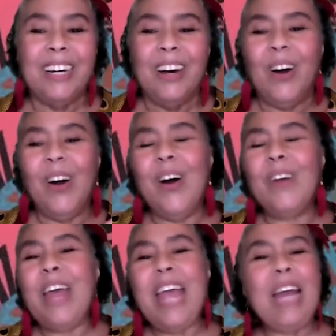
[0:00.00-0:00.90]

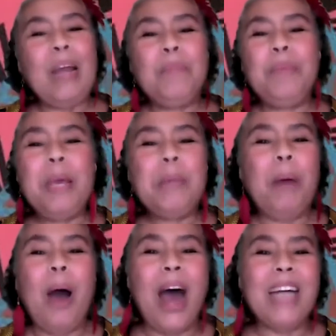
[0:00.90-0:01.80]
Oh, they had a big
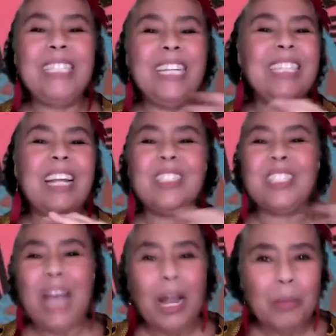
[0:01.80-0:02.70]
party and they
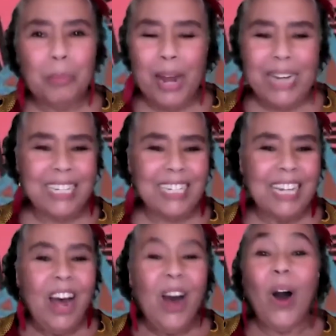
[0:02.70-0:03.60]
celebrated
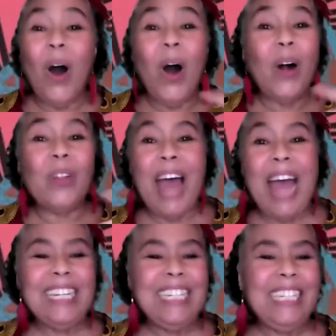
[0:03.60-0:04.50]
all
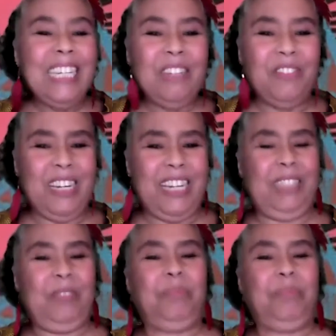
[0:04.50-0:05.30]
that evening.